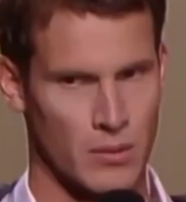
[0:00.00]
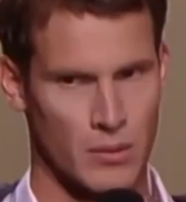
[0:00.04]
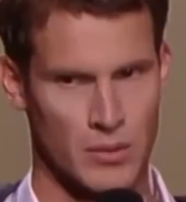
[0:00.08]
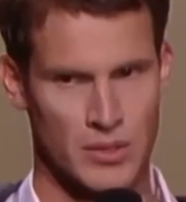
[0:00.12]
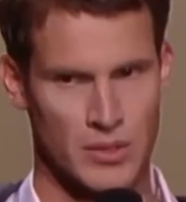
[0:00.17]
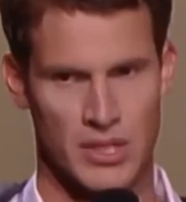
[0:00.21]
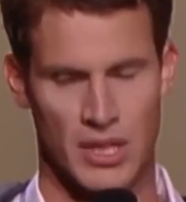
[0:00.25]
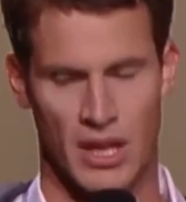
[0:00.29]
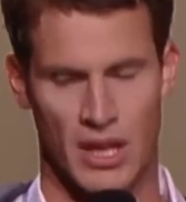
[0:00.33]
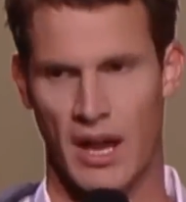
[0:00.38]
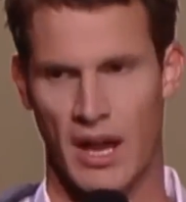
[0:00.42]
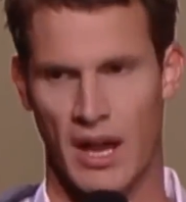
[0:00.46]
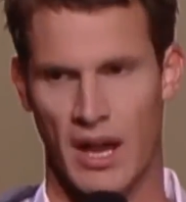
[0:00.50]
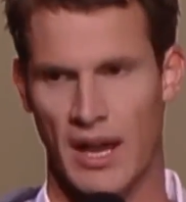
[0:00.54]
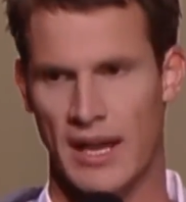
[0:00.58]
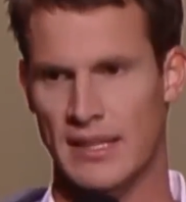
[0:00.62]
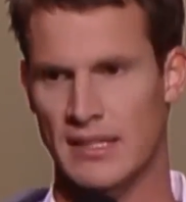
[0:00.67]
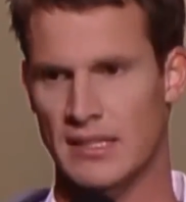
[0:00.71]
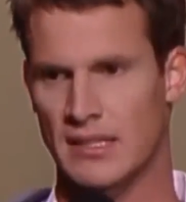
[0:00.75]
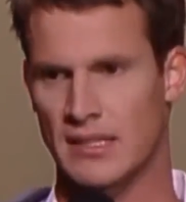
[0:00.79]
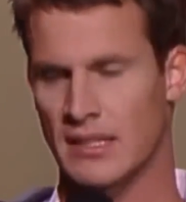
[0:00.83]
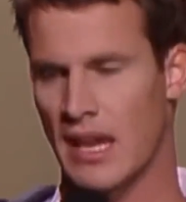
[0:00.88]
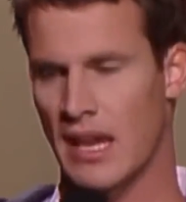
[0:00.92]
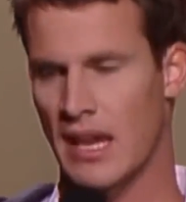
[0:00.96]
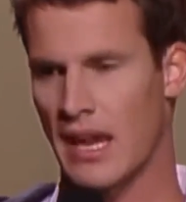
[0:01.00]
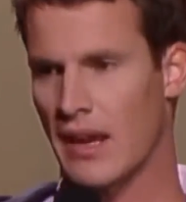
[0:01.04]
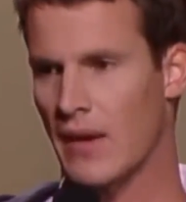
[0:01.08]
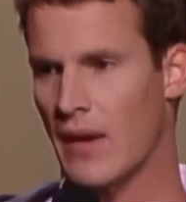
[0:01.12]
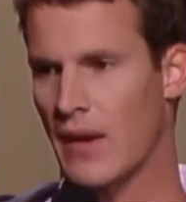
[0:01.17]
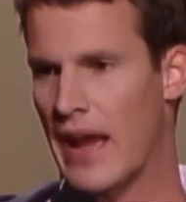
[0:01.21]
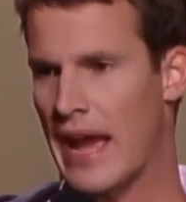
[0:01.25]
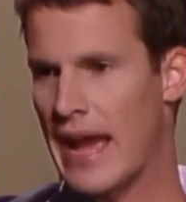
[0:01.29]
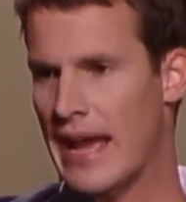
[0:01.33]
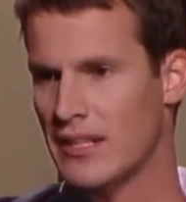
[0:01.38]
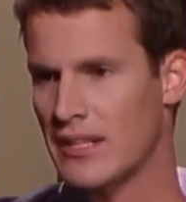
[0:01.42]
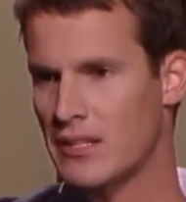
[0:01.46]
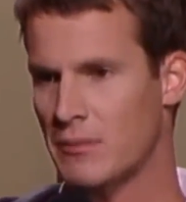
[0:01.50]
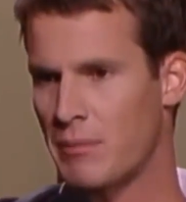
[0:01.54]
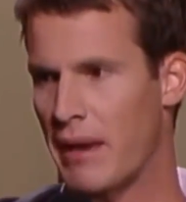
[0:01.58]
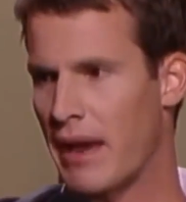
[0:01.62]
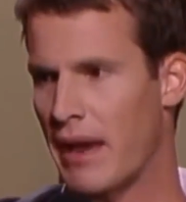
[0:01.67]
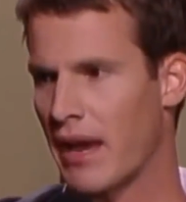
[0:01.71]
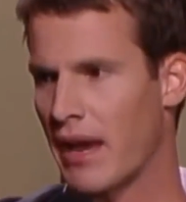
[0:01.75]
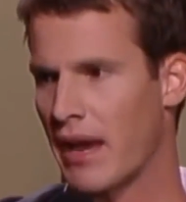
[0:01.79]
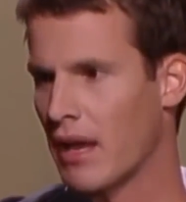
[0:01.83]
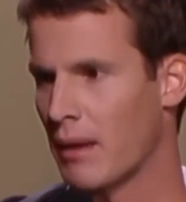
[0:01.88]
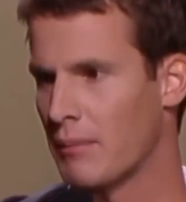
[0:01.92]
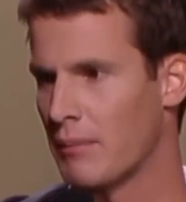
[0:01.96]
Why don't you ice skate your ass
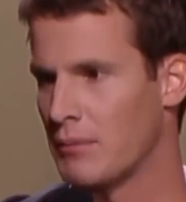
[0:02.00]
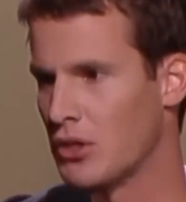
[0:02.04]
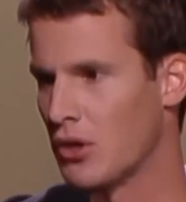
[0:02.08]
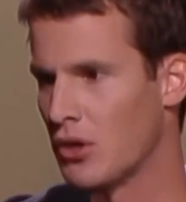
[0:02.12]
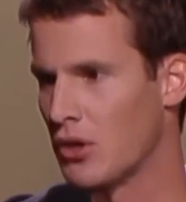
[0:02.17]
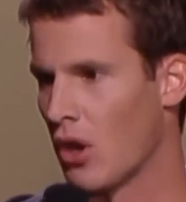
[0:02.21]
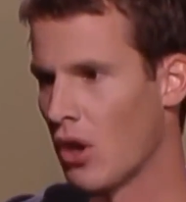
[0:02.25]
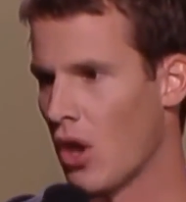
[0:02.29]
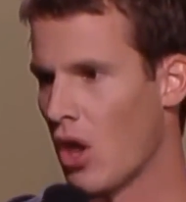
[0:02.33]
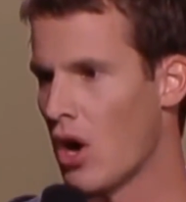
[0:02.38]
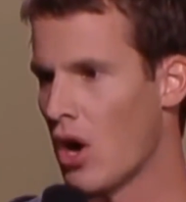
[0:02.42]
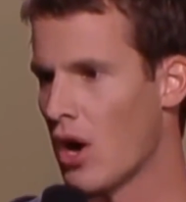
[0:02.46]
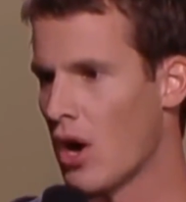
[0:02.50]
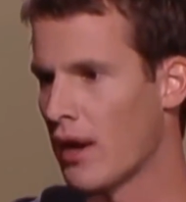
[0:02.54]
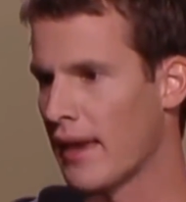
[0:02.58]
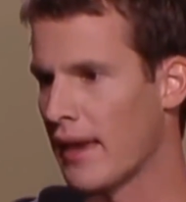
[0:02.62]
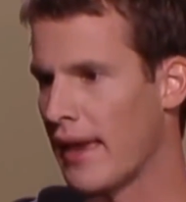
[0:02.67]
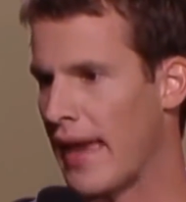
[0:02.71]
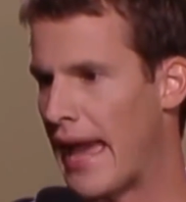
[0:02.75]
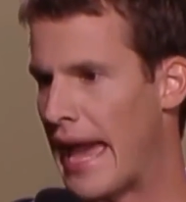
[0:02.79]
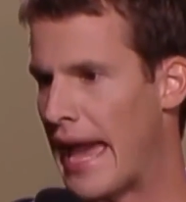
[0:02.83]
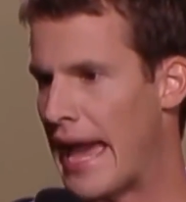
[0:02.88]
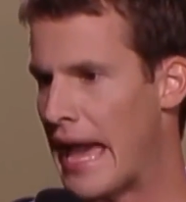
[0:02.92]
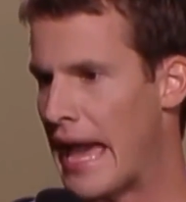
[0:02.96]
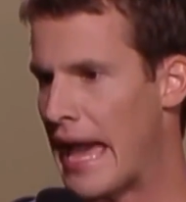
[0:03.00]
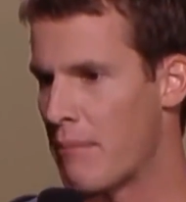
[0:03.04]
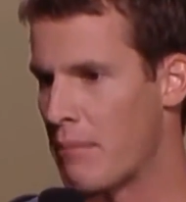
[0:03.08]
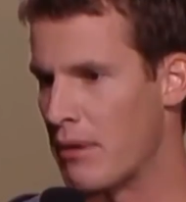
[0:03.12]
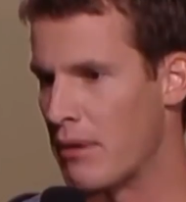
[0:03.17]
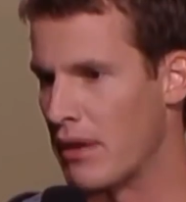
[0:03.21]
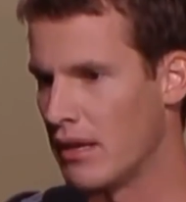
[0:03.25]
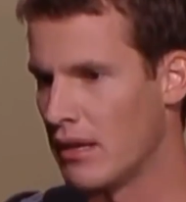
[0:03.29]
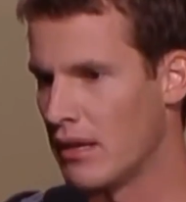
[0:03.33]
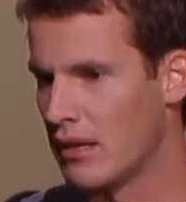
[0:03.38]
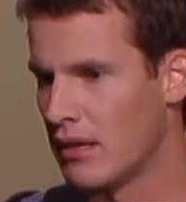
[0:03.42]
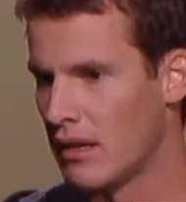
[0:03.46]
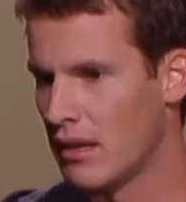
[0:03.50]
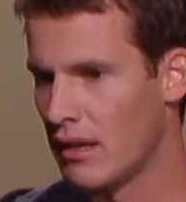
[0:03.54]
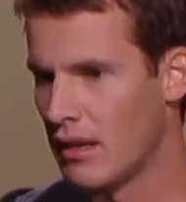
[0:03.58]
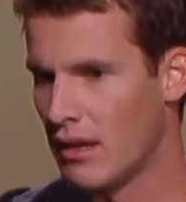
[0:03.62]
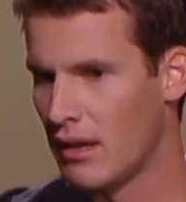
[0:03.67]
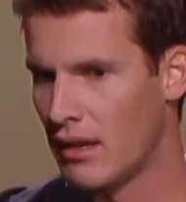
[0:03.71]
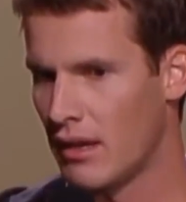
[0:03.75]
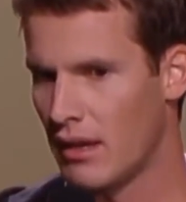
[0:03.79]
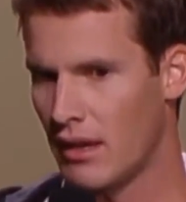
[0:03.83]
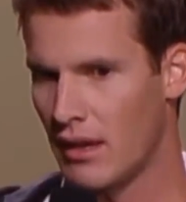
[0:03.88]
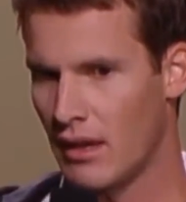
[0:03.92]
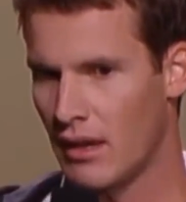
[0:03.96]
back up to your log cabin
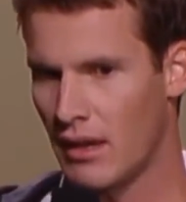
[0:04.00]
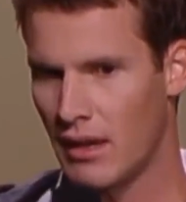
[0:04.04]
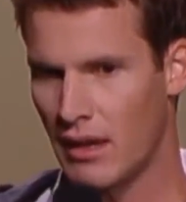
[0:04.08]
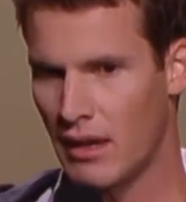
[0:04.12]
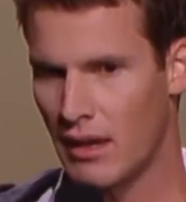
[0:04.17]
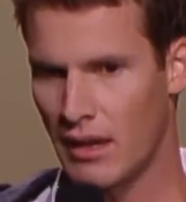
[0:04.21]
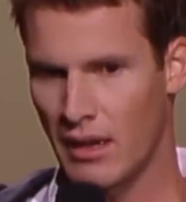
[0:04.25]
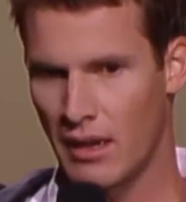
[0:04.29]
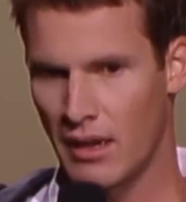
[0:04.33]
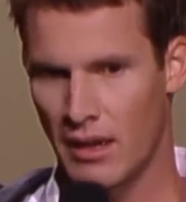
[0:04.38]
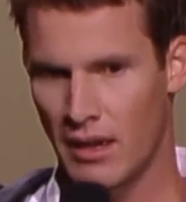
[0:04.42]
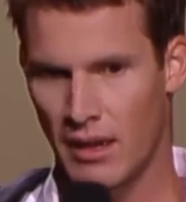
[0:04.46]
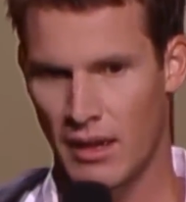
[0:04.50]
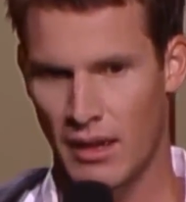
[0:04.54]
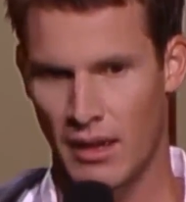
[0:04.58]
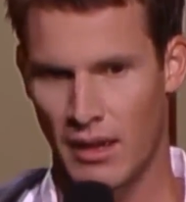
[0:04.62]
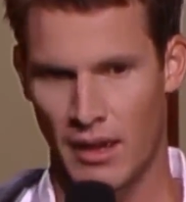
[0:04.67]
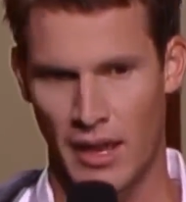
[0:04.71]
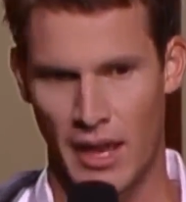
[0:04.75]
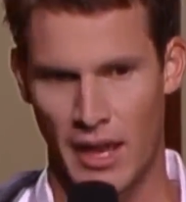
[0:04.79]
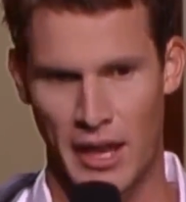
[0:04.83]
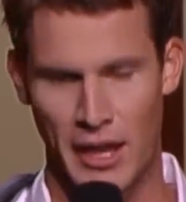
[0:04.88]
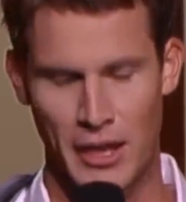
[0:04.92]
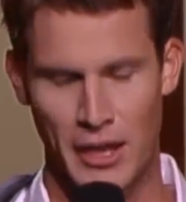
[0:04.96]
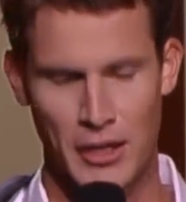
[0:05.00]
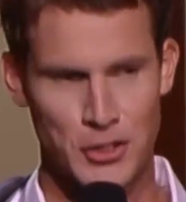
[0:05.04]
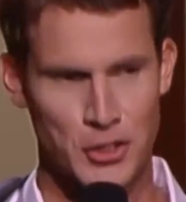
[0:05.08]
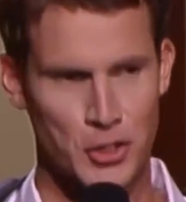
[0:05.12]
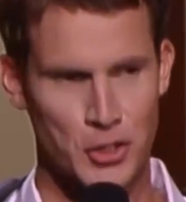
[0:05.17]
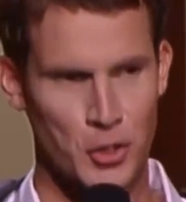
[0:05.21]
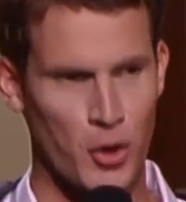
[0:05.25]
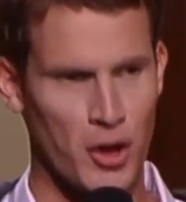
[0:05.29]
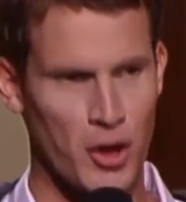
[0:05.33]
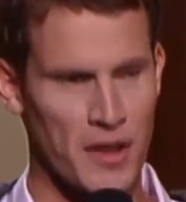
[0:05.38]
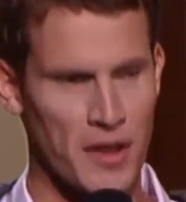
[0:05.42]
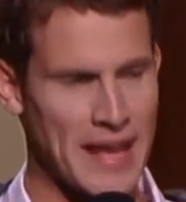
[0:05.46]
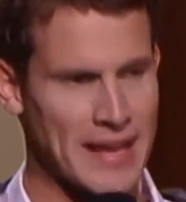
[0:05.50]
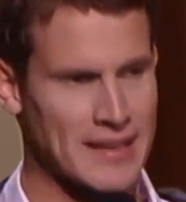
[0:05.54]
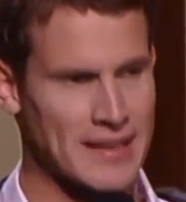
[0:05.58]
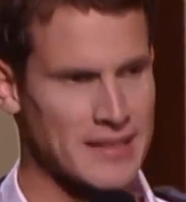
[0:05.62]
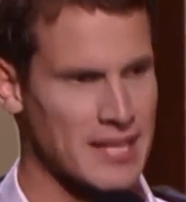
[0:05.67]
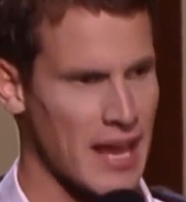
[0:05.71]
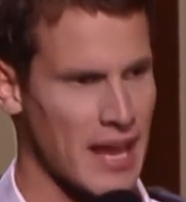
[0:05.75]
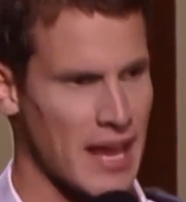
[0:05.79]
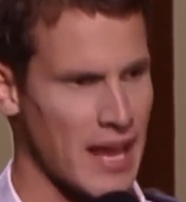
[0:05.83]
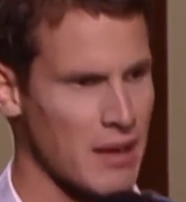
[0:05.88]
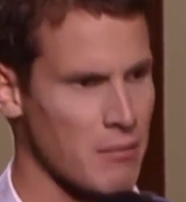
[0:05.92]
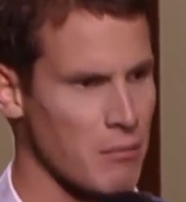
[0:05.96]
and enjoy
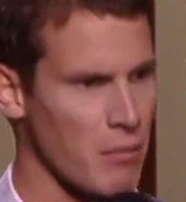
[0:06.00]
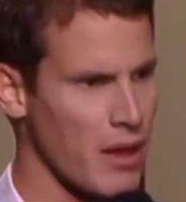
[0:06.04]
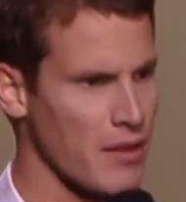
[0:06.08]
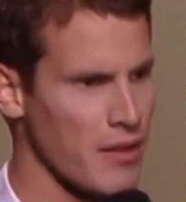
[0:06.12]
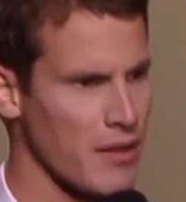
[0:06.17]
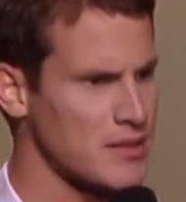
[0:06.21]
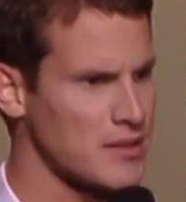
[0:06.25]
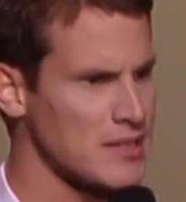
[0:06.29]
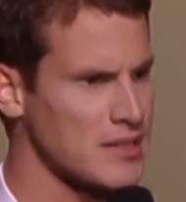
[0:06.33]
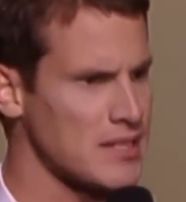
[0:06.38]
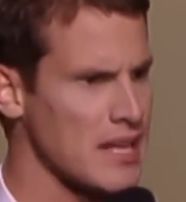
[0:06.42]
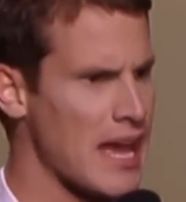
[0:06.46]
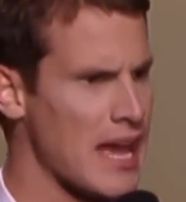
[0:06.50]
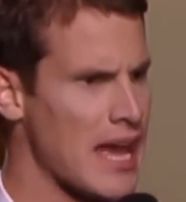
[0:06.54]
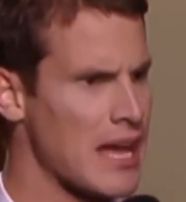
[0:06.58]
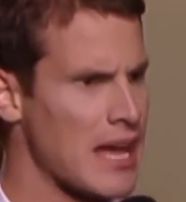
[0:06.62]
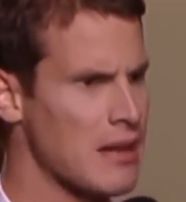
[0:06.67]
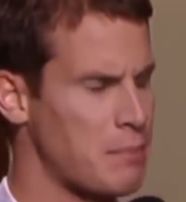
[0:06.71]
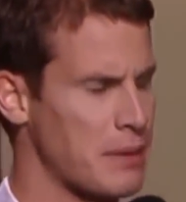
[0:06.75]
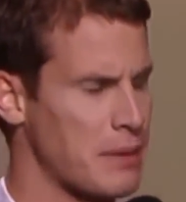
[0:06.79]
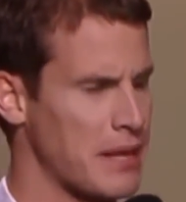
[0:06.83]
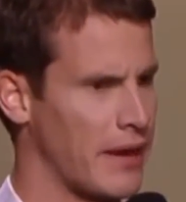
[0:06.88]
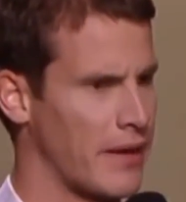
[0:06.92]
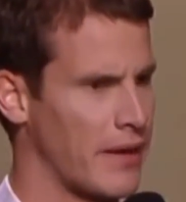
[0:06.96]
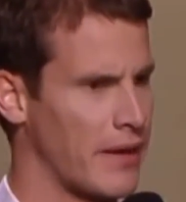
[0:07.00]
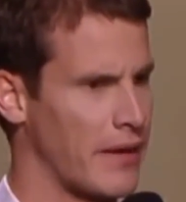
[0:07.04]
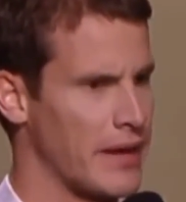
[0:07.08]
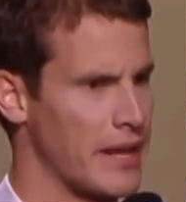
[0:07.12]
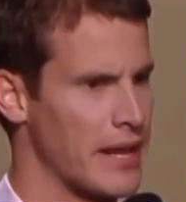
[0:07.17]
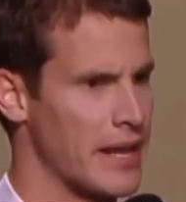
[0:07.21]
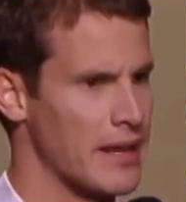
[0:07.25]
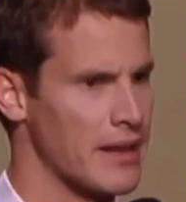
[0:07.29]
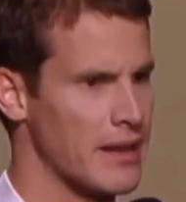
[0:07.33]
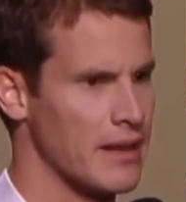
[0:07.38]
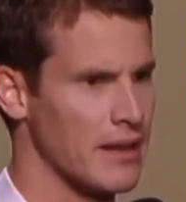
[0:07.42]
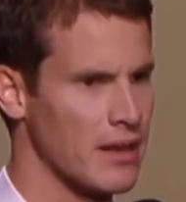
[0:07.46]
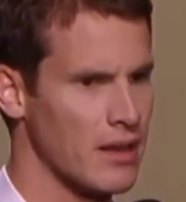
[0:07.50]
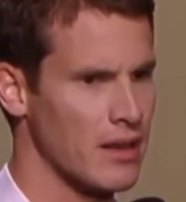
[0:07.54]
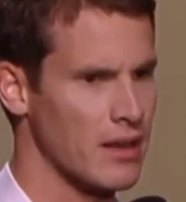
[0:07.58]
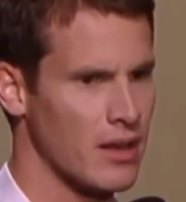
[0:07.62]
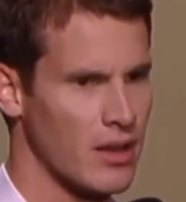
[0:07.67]
that 10-month dead period